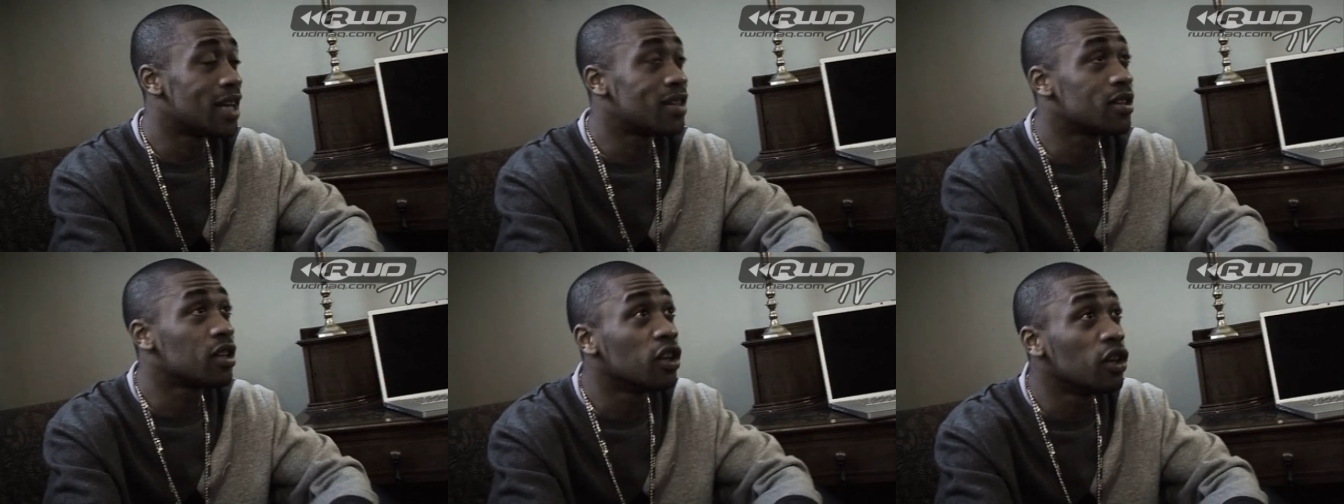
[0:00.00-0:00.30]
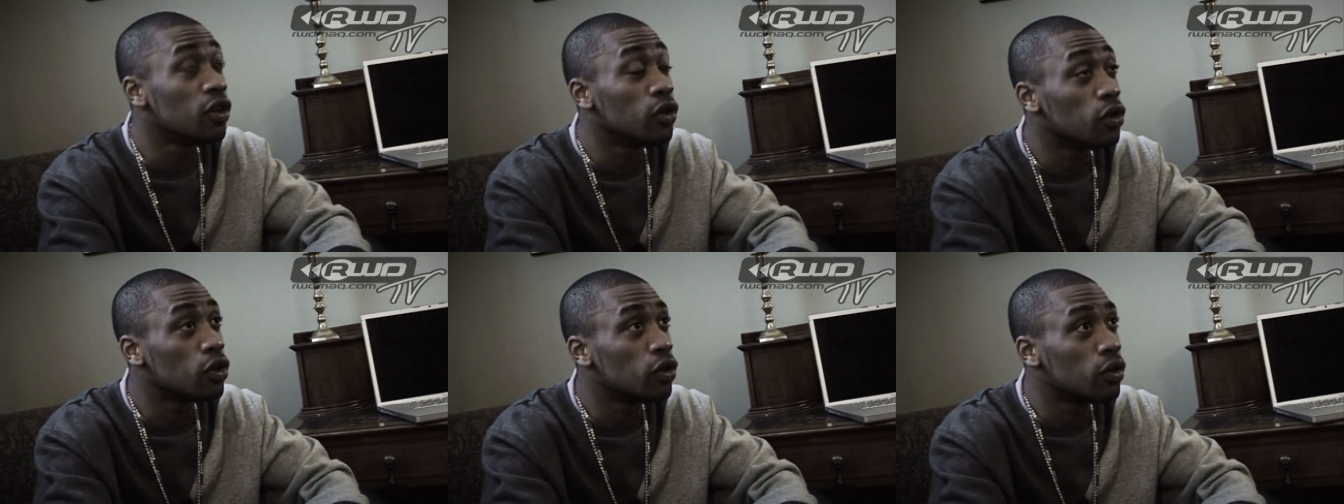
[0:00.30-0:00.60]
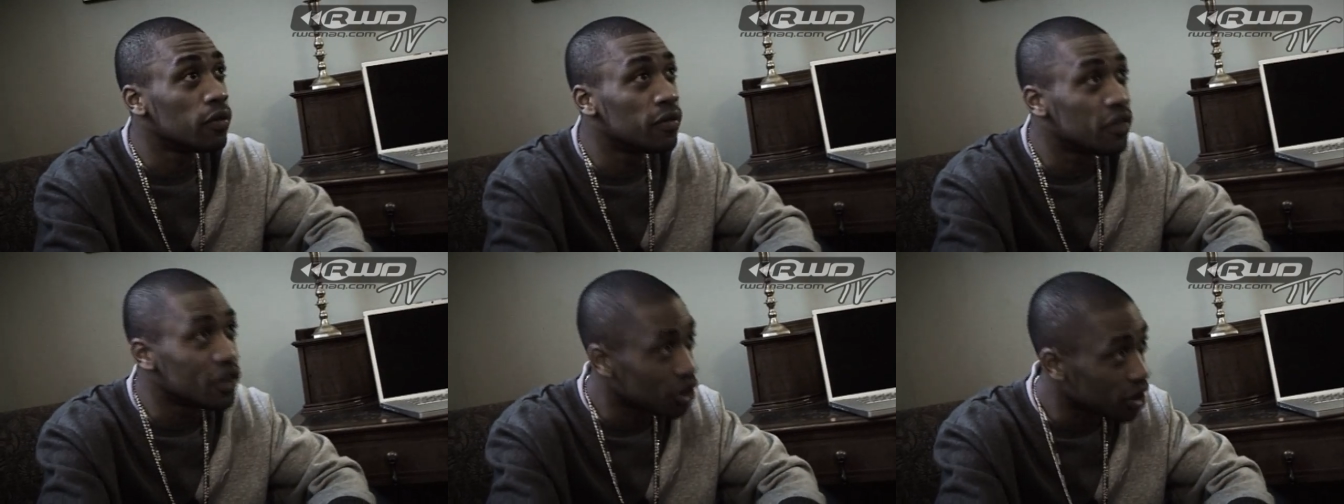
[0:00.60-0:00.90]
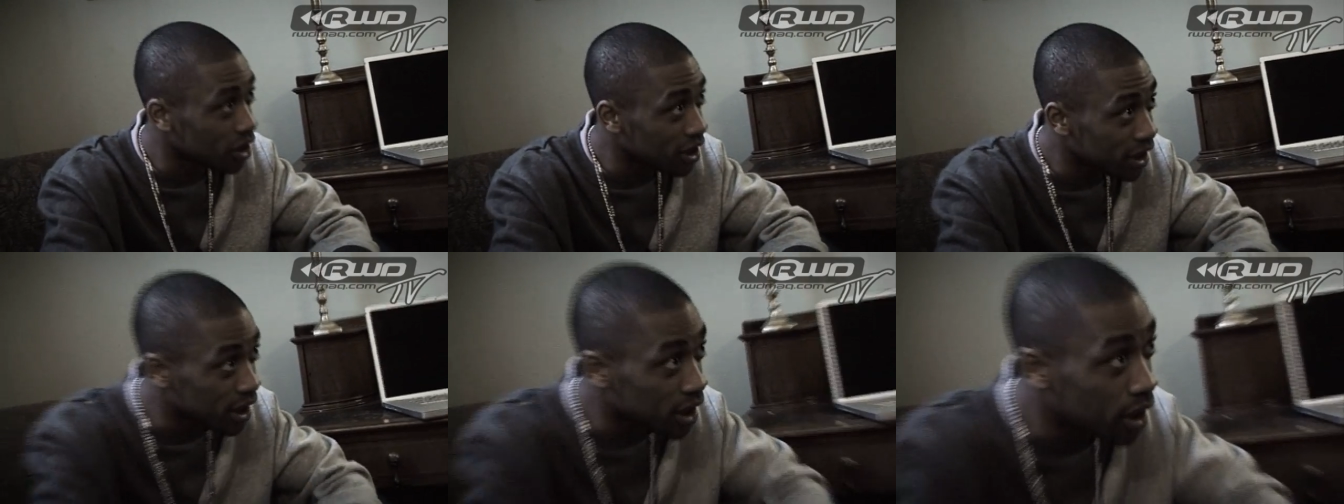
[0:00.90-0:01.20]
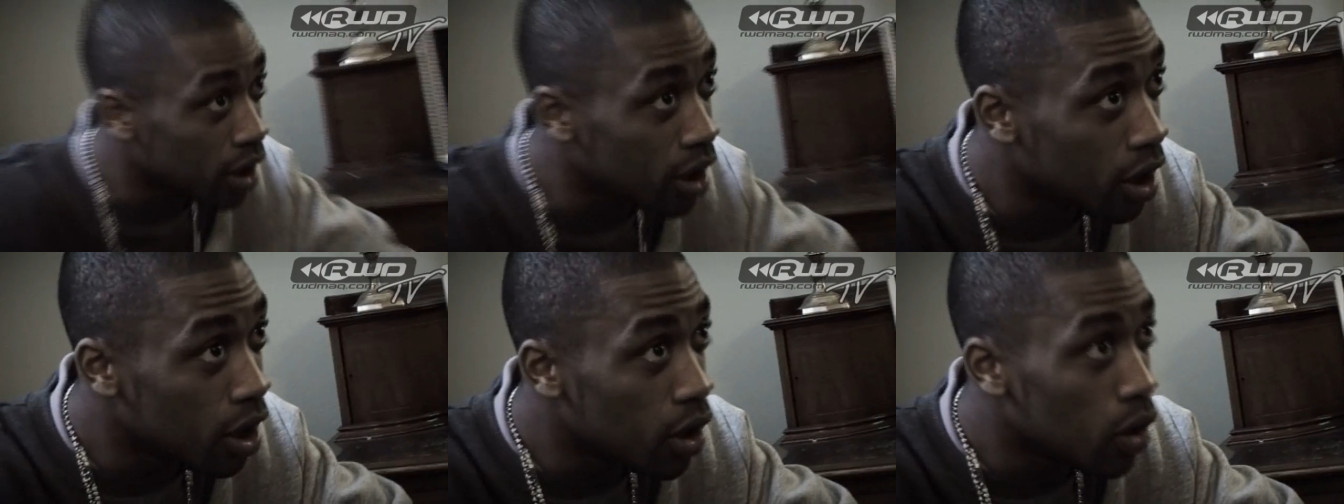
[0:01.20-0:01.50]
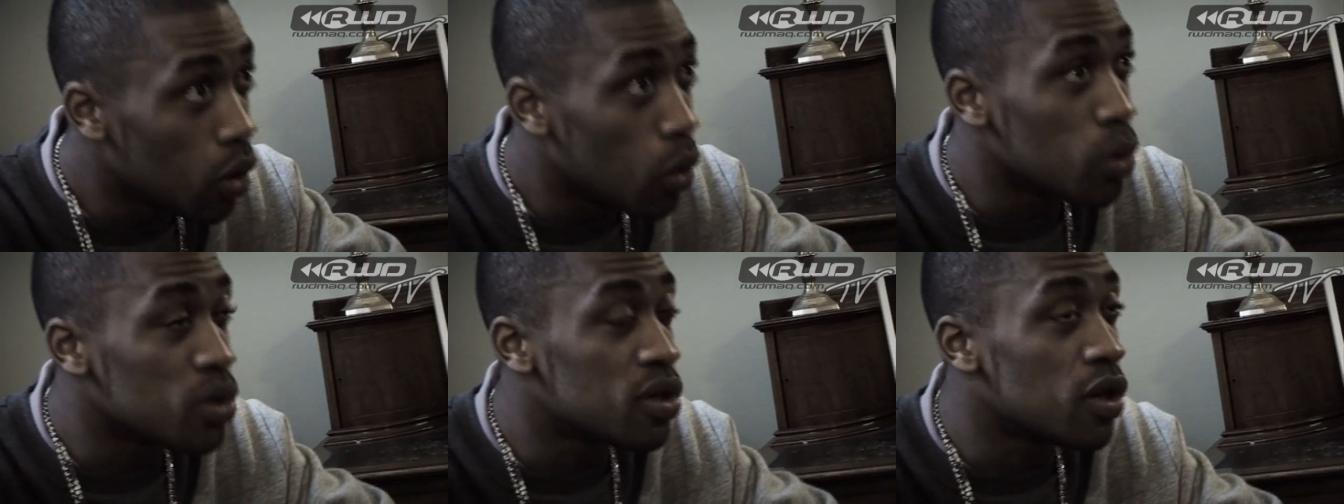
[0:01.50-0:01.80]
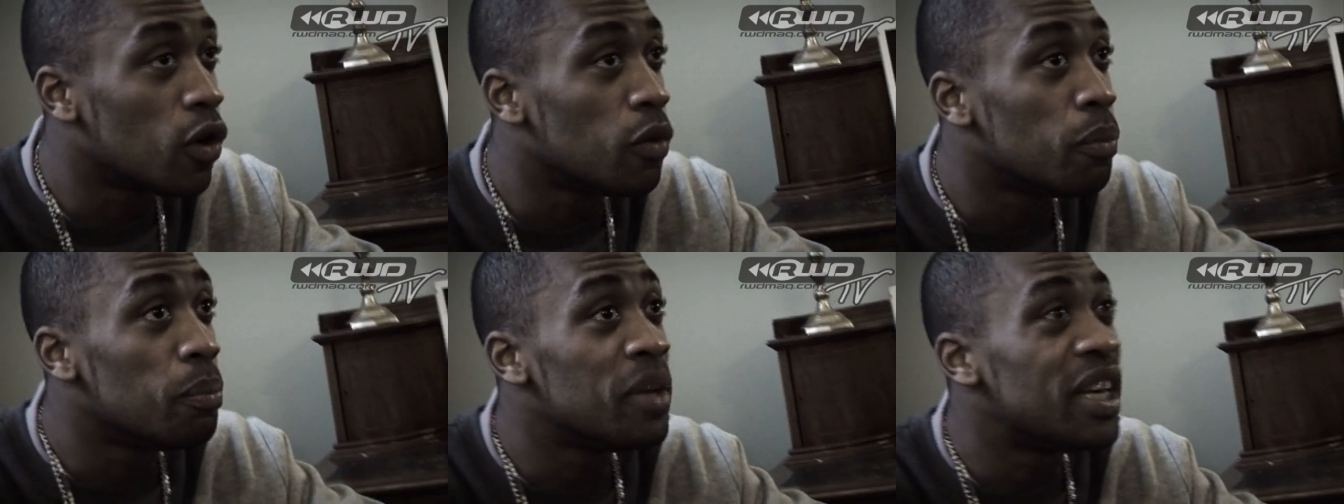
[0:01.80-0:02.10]
that's gonna look good visually.
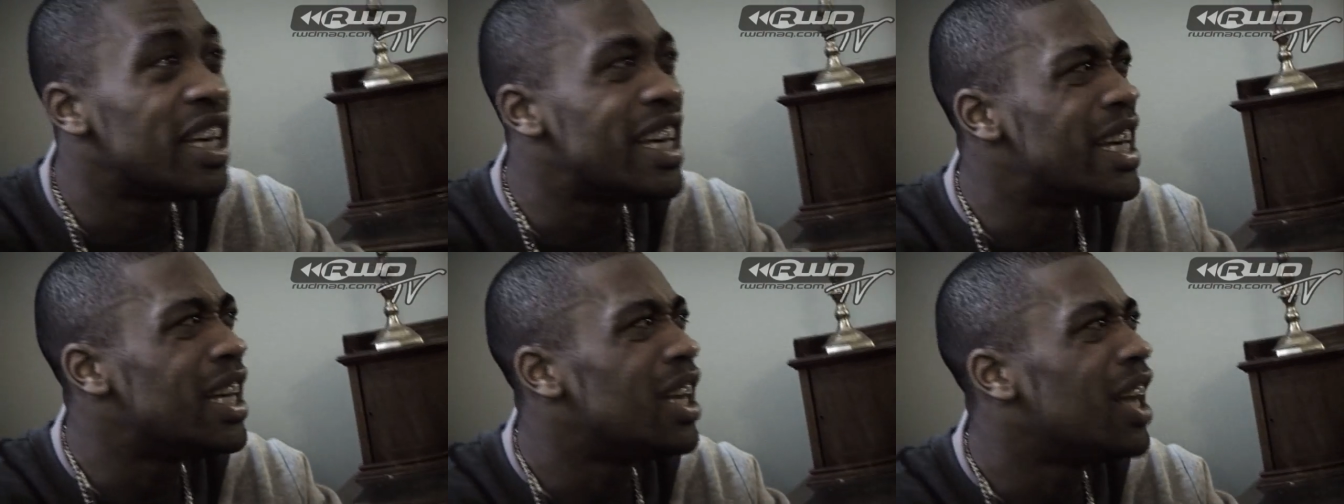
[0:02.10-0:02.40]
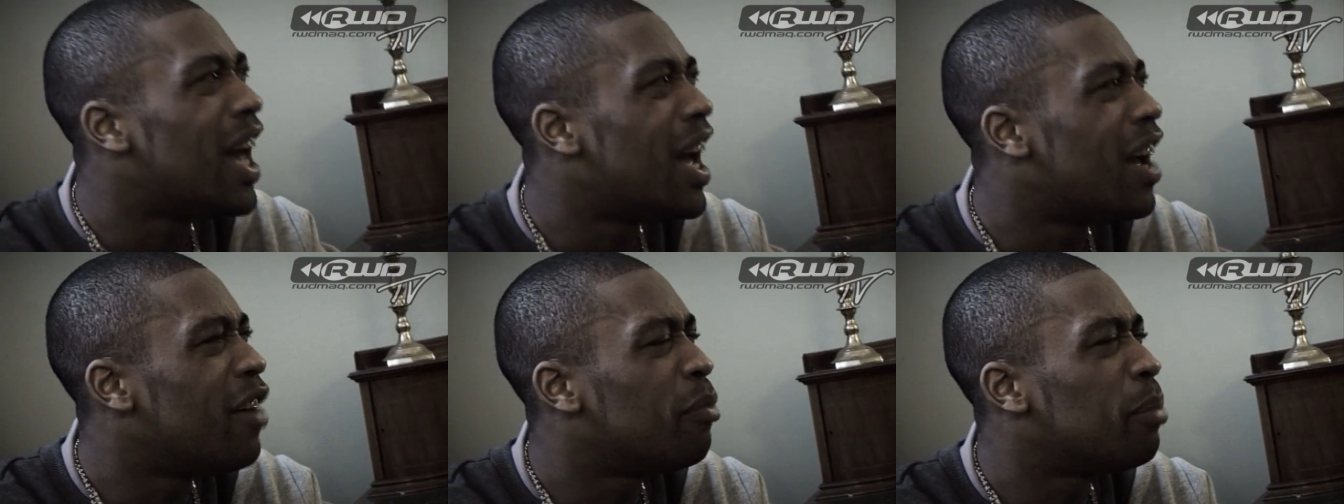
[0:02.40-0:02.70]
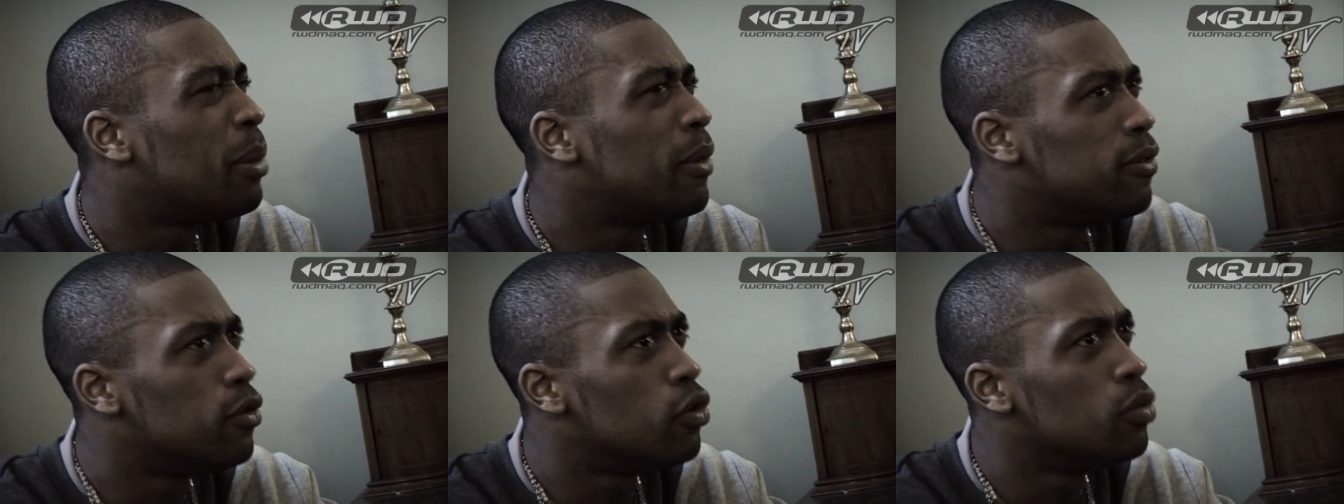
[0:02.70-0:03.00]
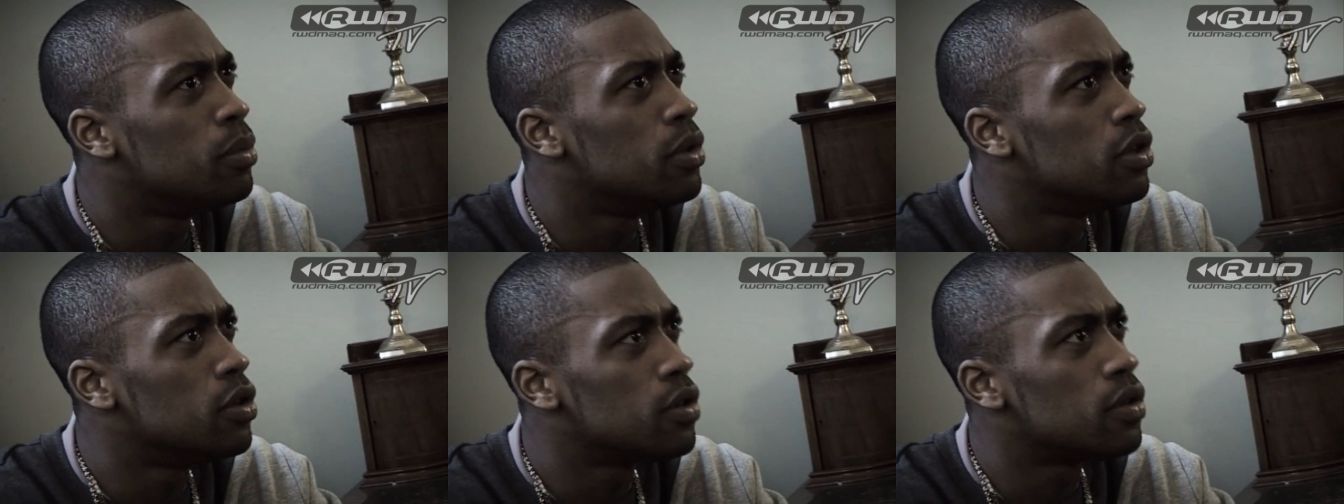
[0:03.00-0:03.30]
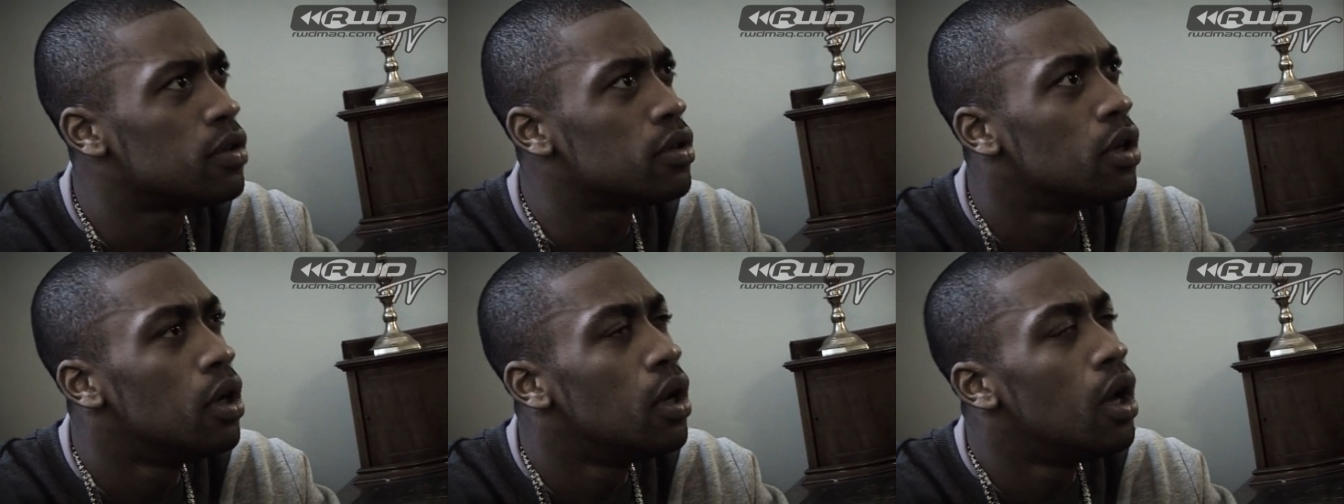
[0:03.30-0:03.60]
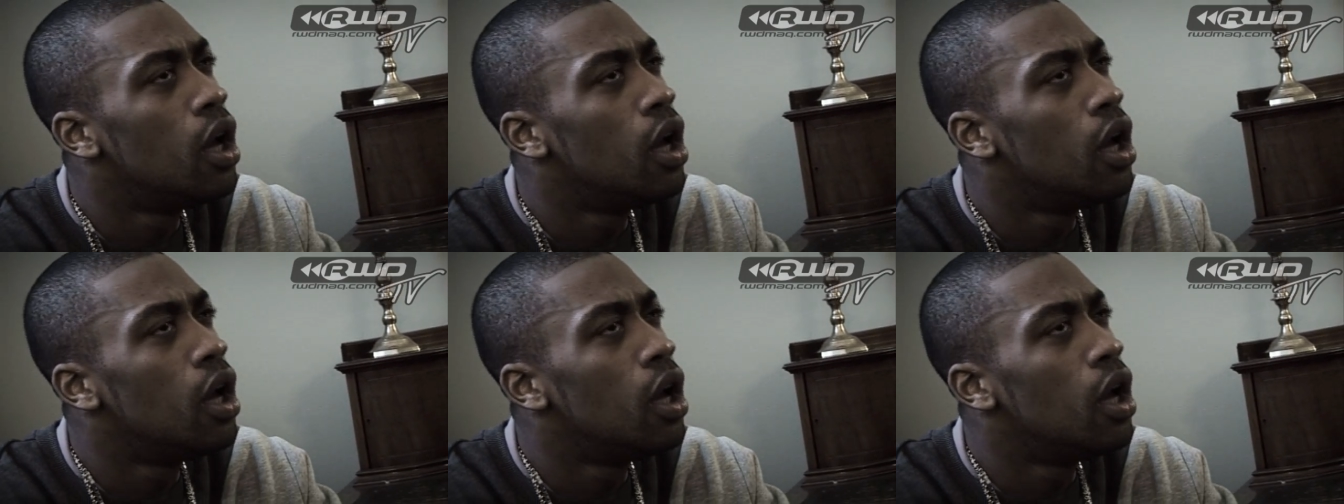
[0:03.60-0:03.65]
Also me, live performance,